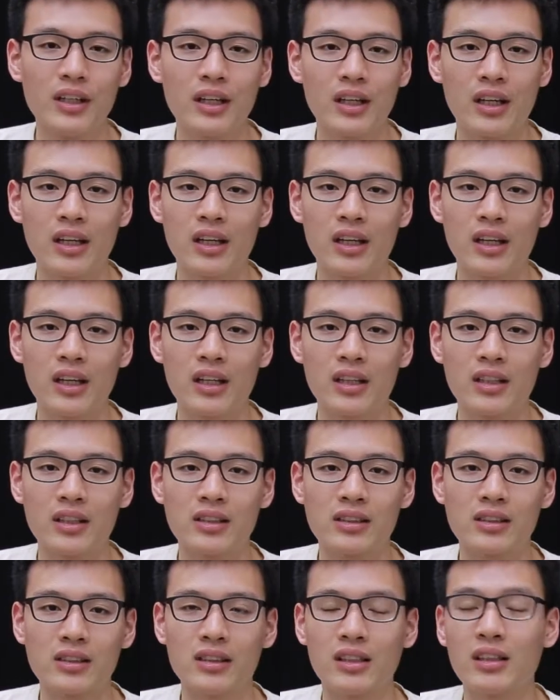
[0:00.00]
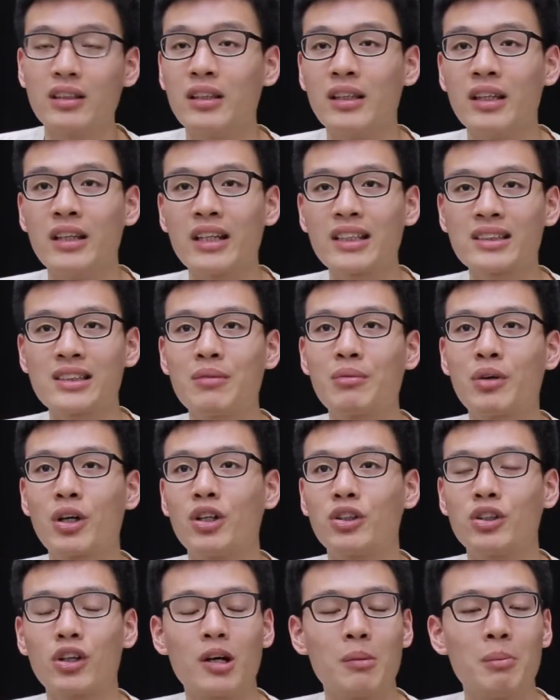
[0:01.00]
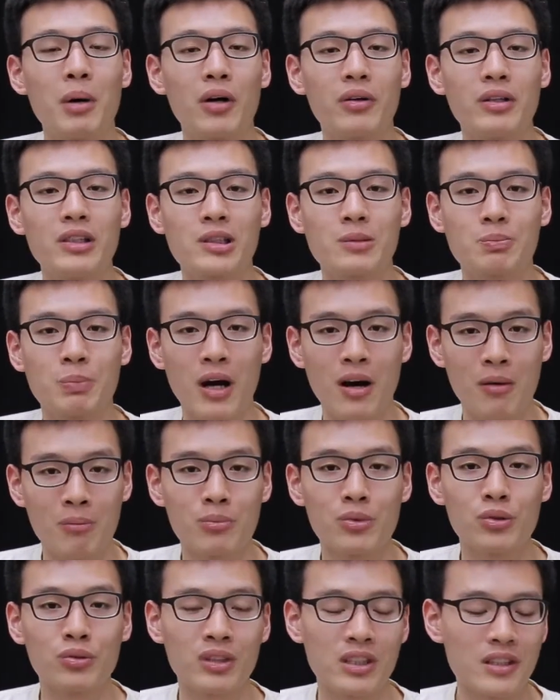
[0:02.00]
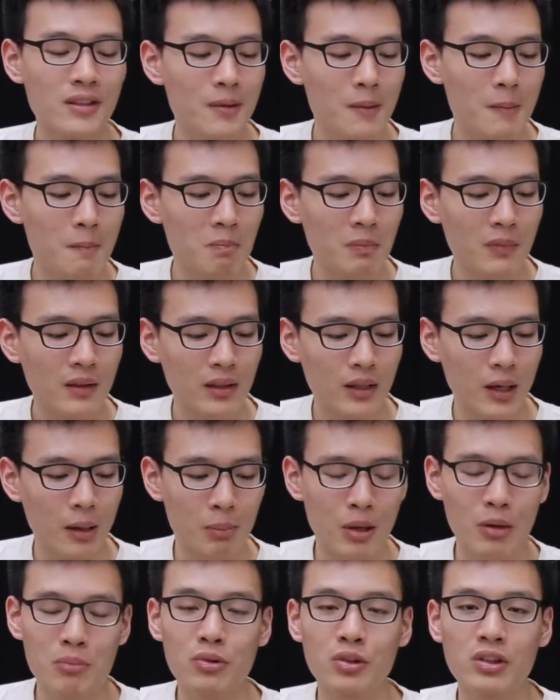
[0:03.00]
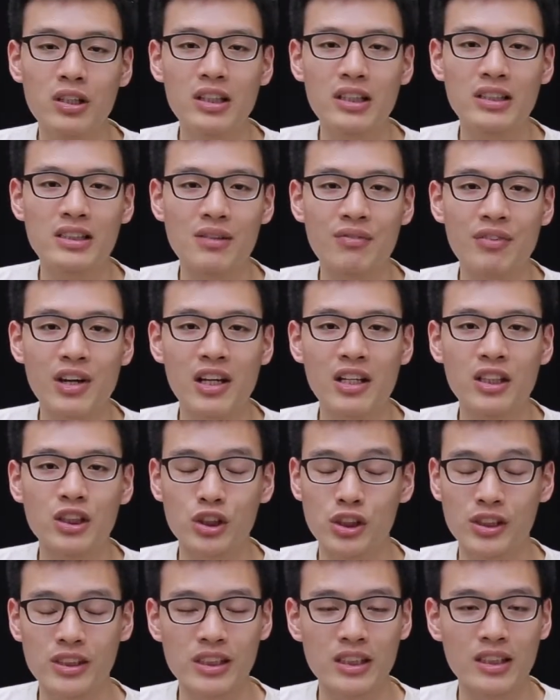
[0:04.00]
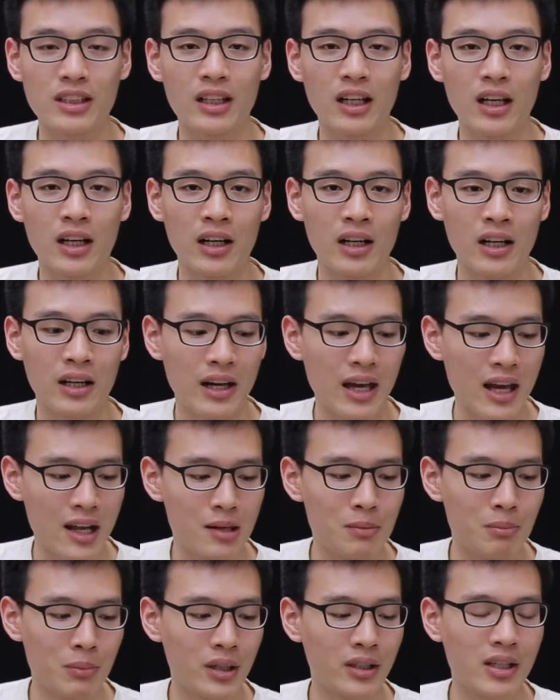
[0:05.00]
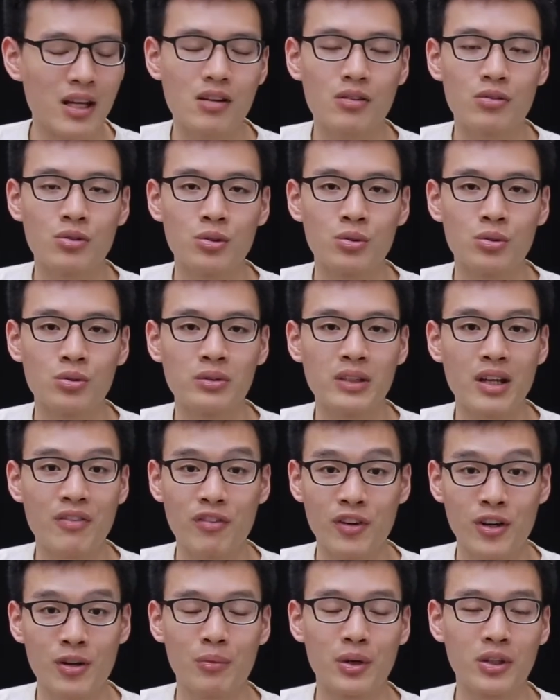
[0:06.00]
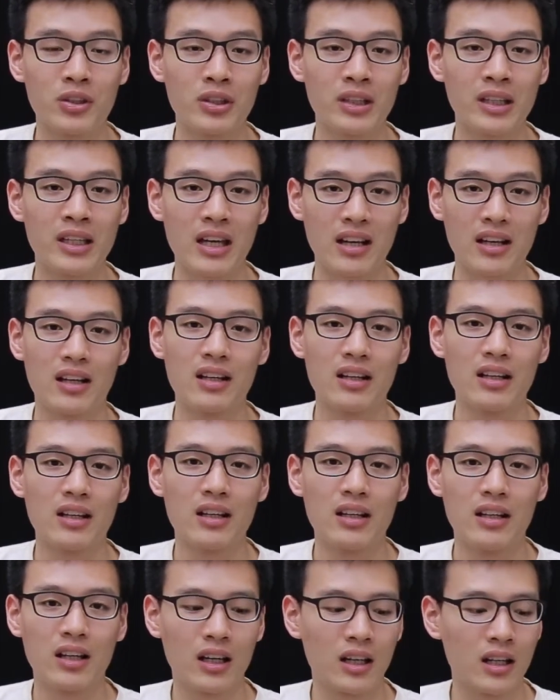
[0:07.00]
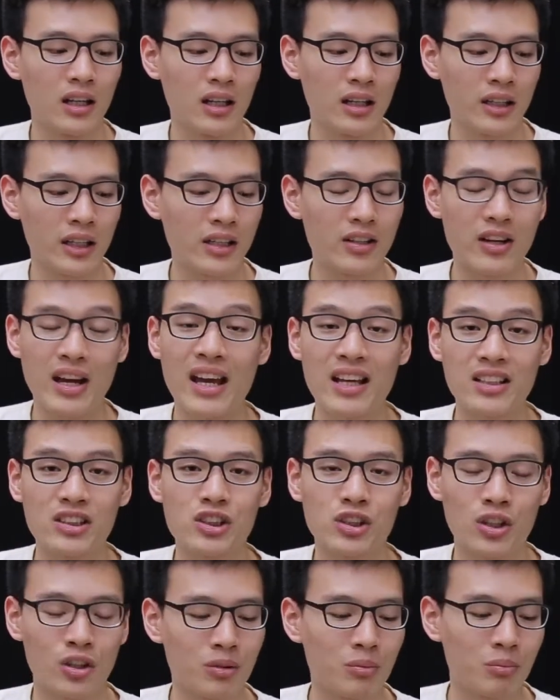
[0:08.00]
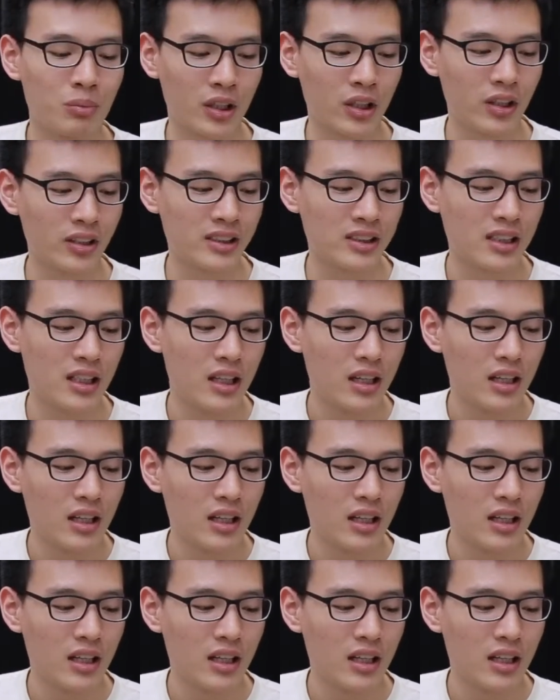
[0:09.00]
And the next thing we're going to talk about is palm muting. Now, palm muting is a very interesting element that you definitely want to get your hands on, because